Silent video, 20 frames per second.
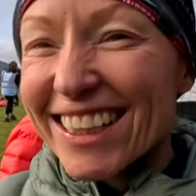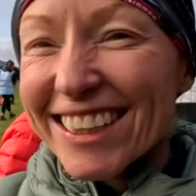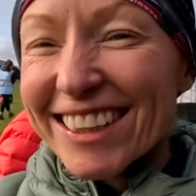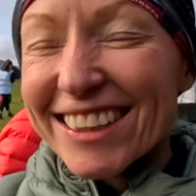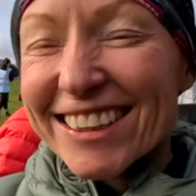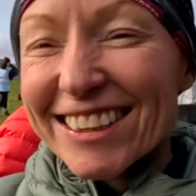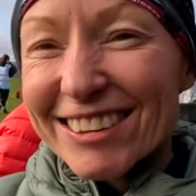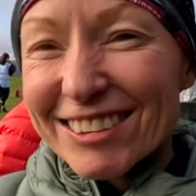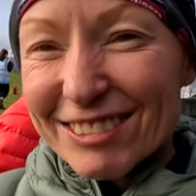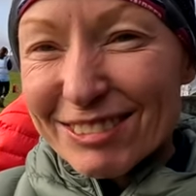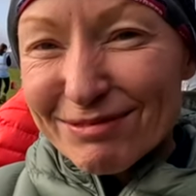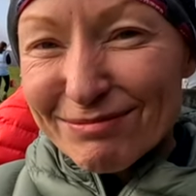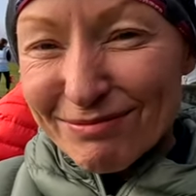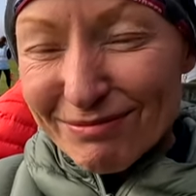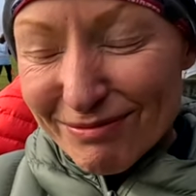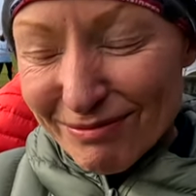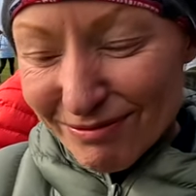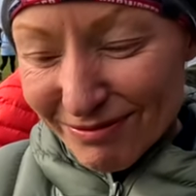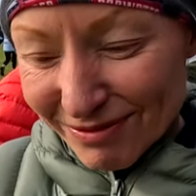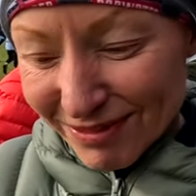Oh, Debbie
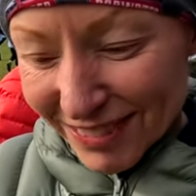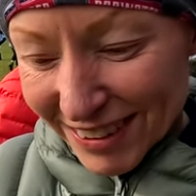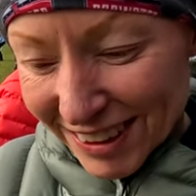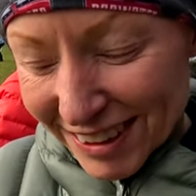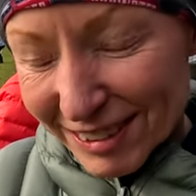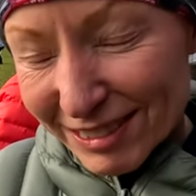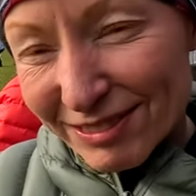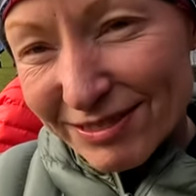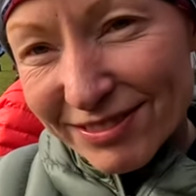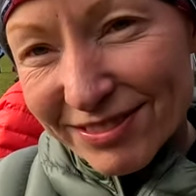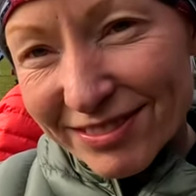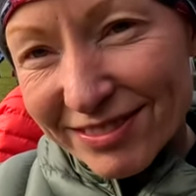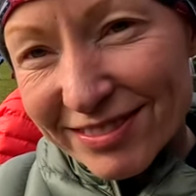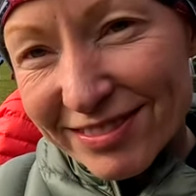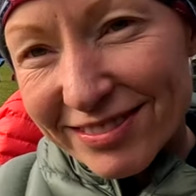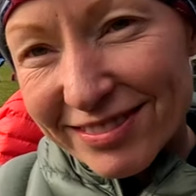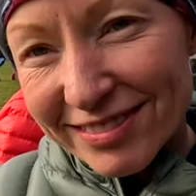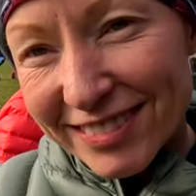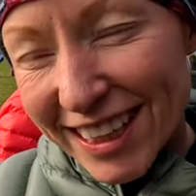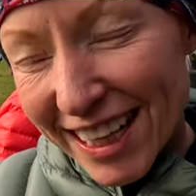Martin-Casani, thank you
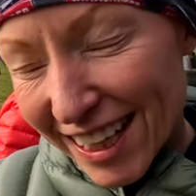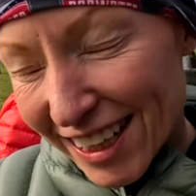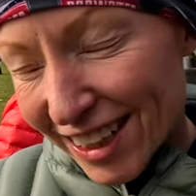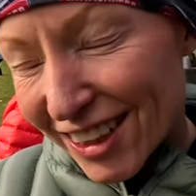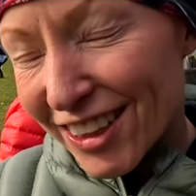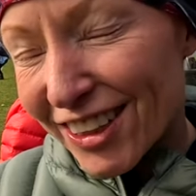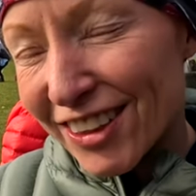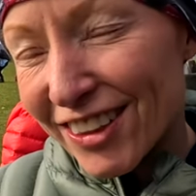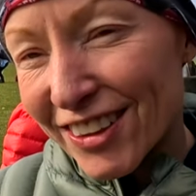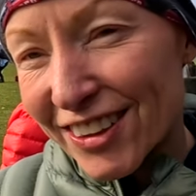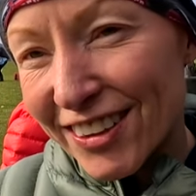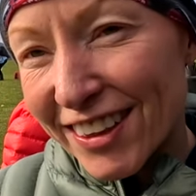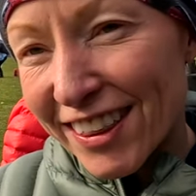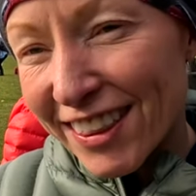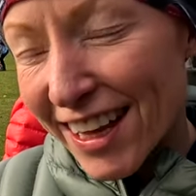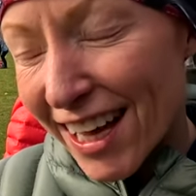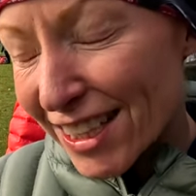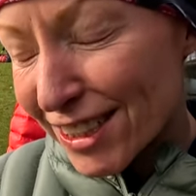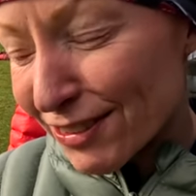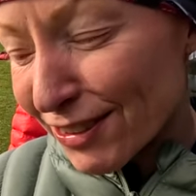very much. Well done on your
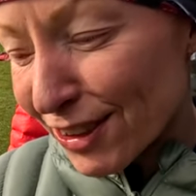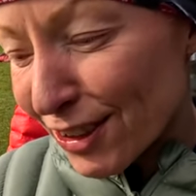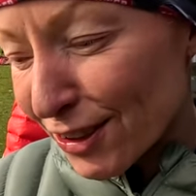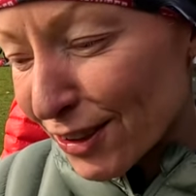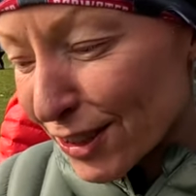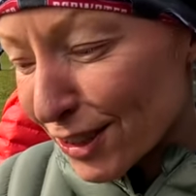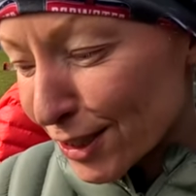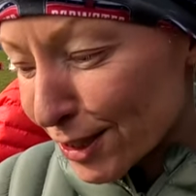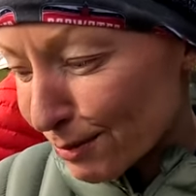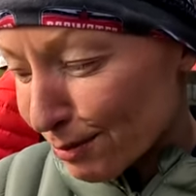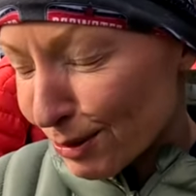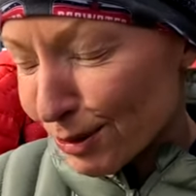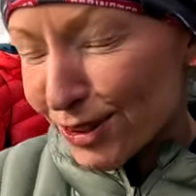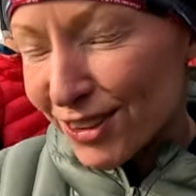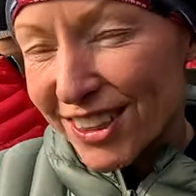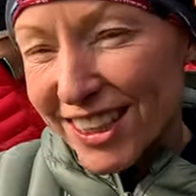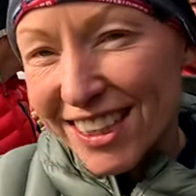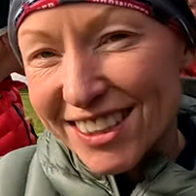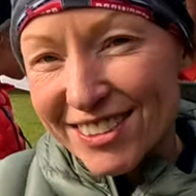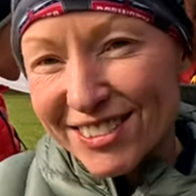fifth place at Cape Wrath
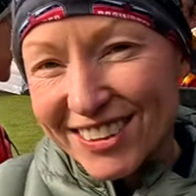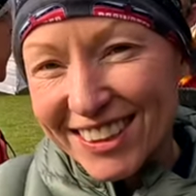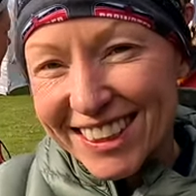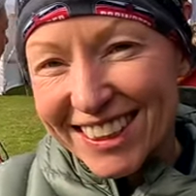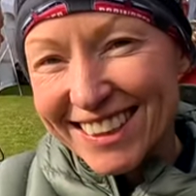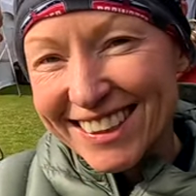Ultra.